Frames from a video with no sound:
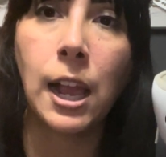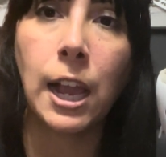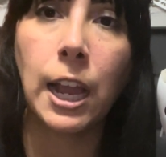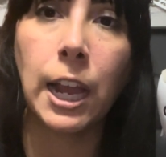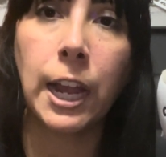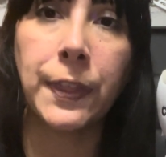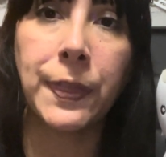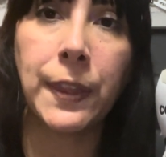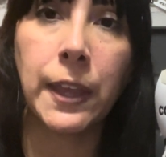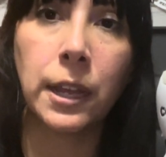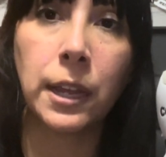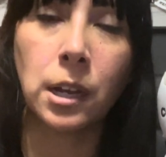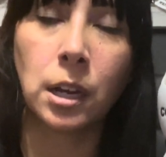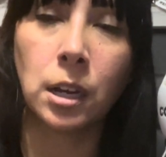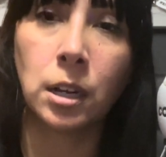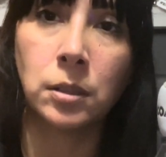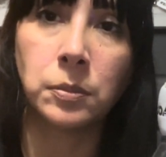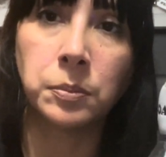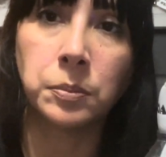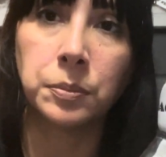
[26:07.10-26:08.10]
And they
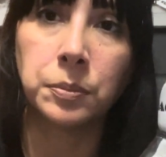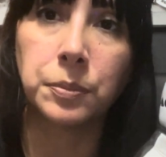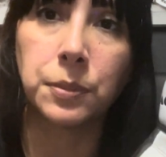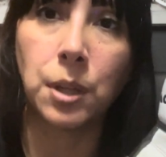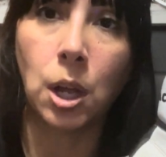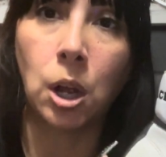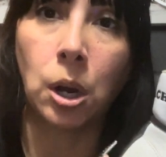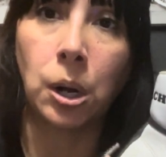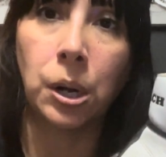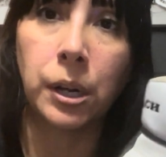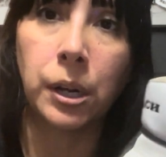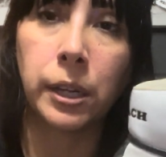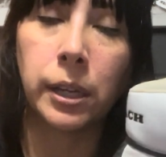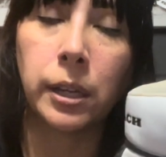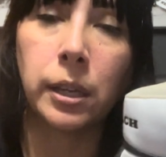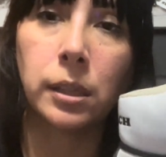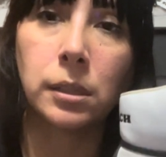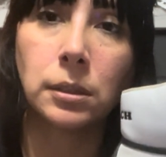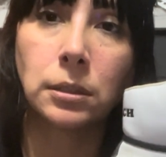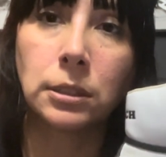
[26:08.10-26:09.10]
come
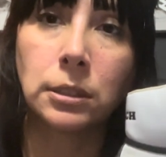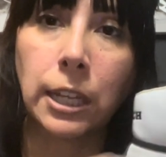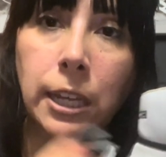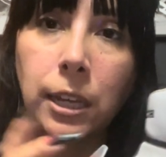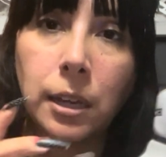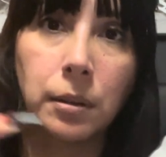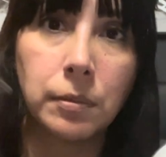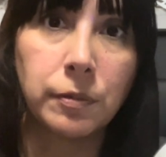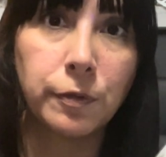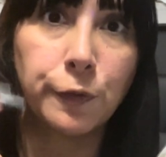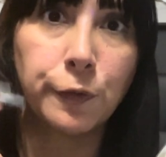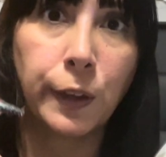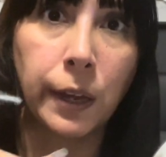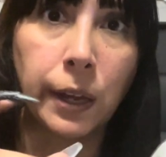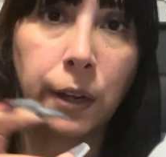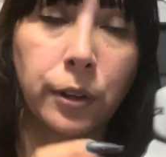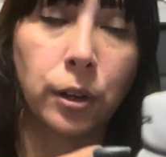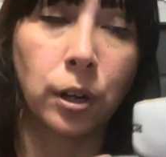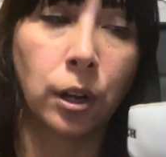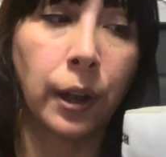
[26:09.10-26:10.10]
already like fake
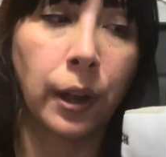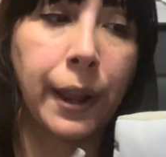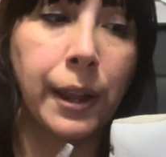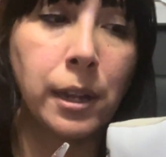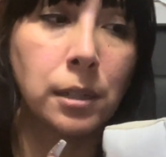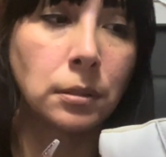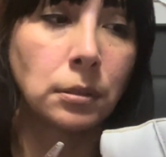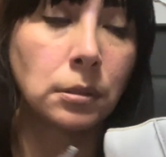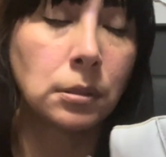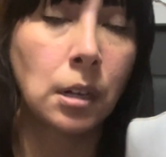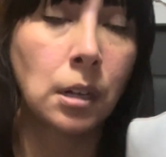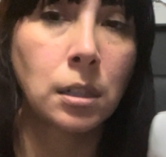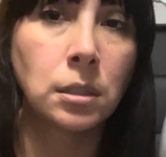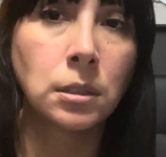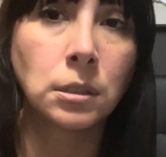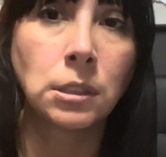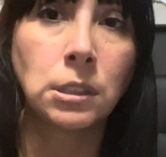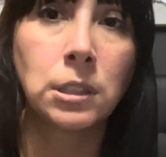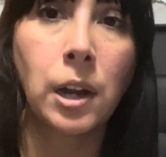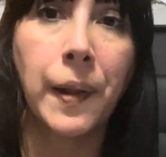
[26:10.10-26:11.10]
dirty.
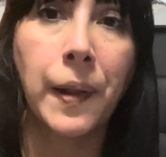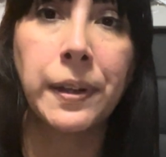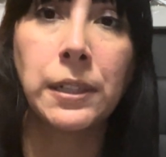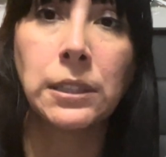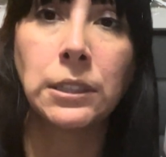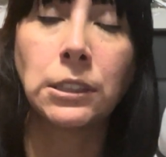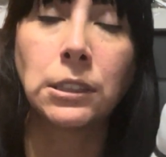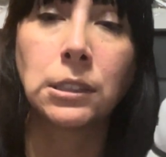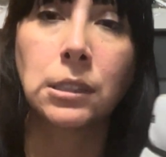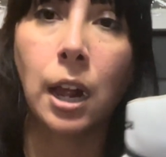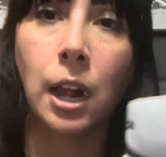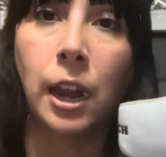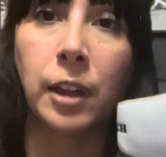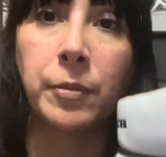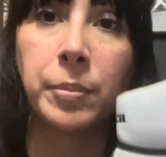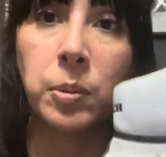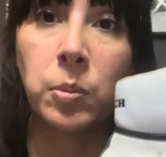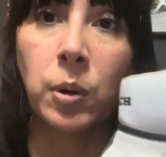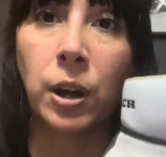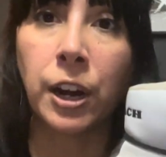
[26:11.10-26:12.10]
I've
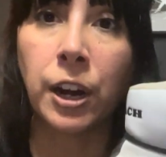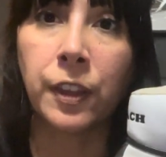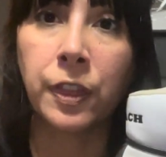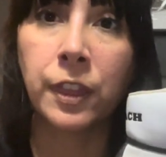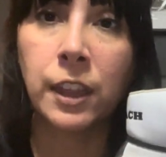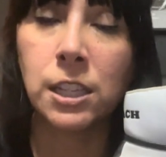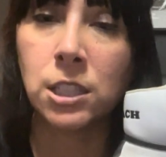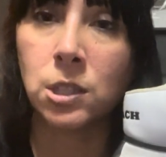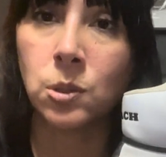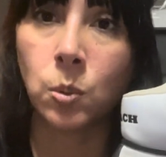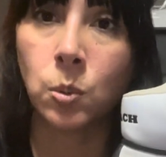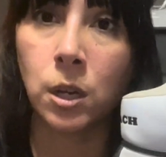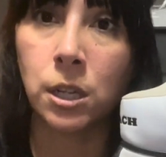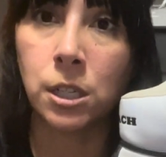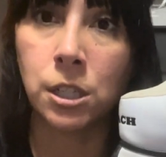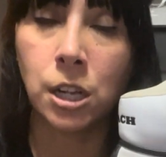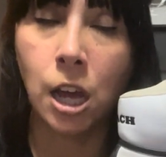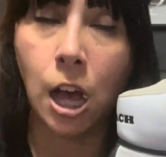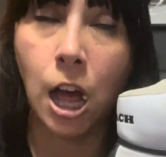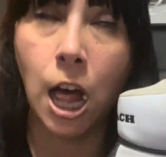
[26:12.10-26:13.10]
been wearing this
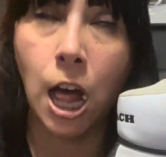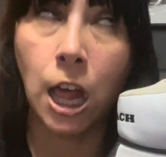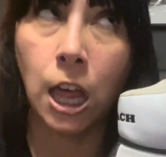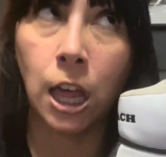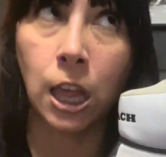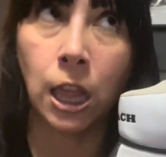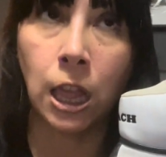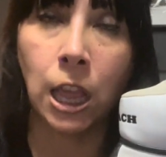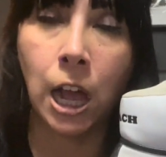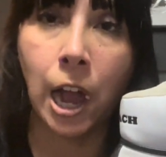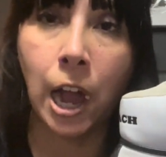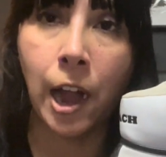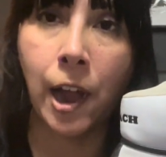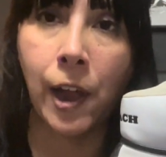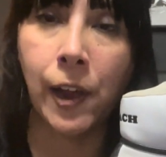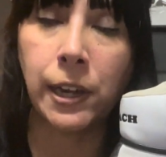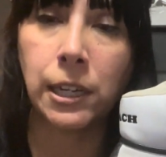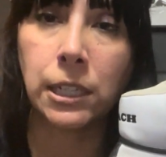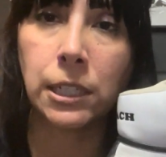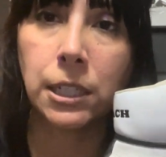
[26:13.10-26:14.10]
one a
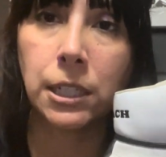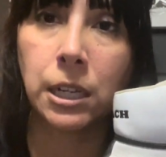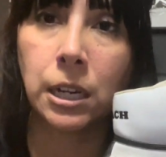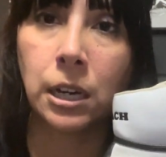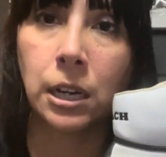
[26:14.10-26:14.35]
lot.